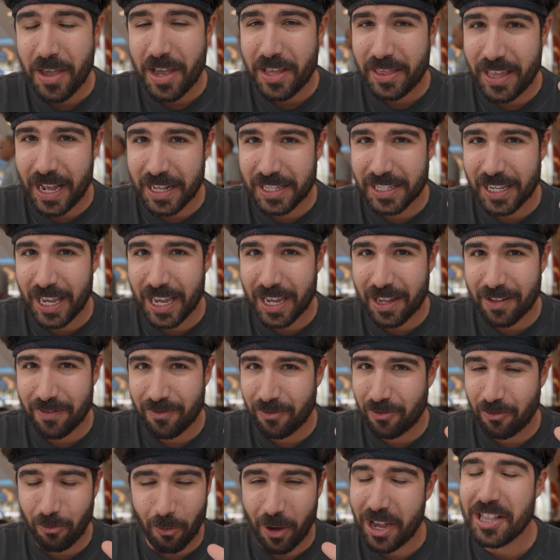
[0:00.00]
That's like
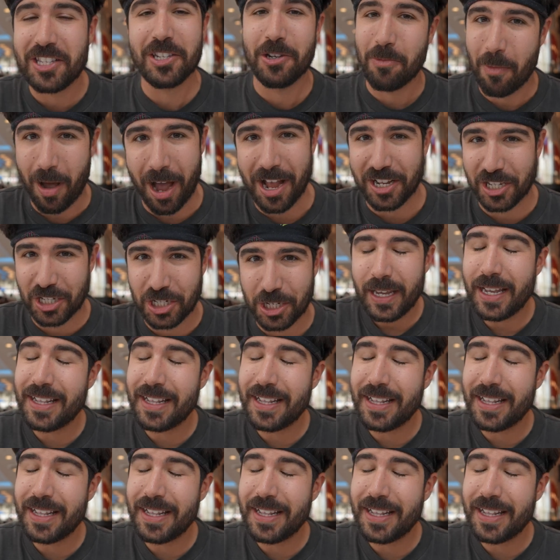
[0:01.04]
way too much.